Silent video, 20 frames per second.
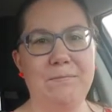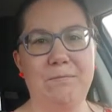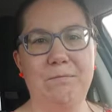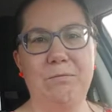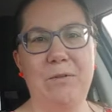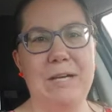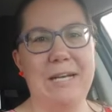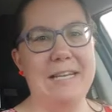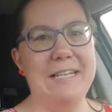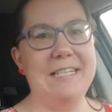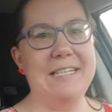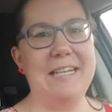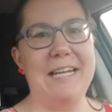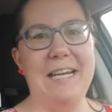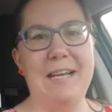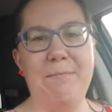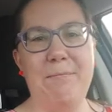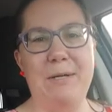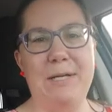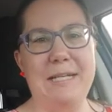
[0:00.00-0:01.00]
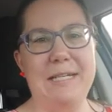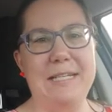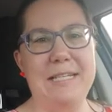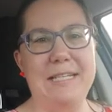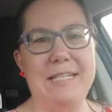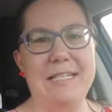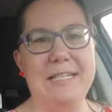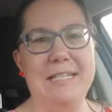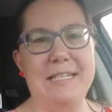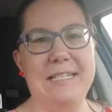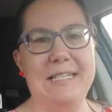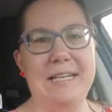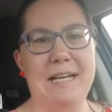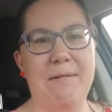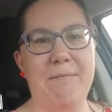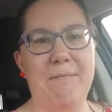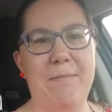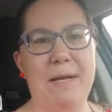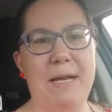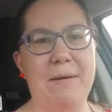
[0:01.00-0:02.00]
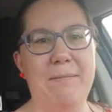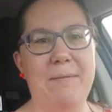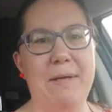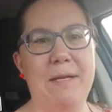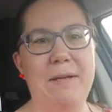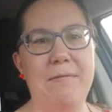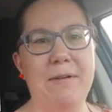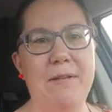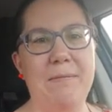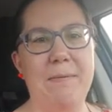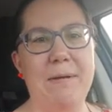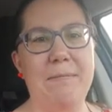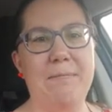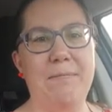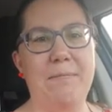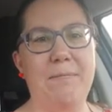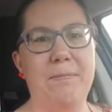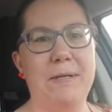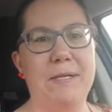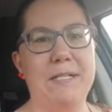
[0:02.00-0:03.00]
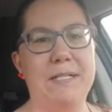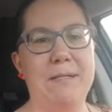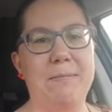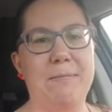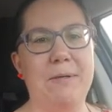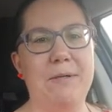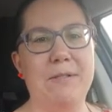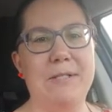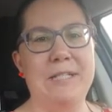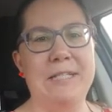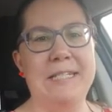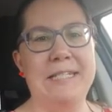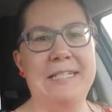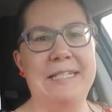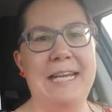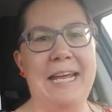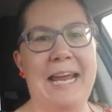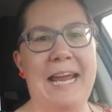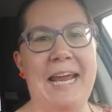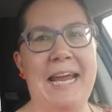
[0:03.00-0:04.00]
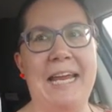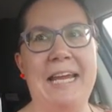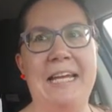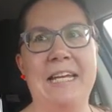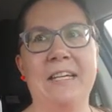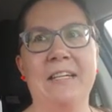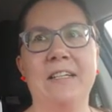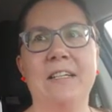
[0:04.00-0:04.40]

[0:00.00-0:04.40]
waiting to get put into the system, but I'm meeting with my principal today.